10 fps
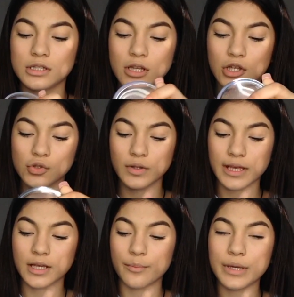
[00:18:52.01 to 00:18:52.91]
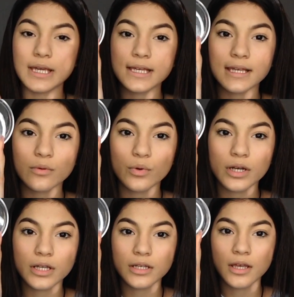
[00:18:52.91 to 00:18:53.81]
It's also like a pinky
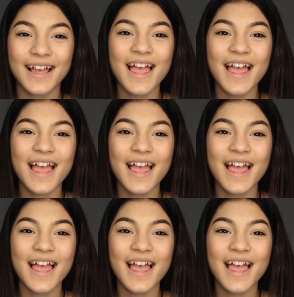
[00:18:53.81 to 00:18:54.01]
one.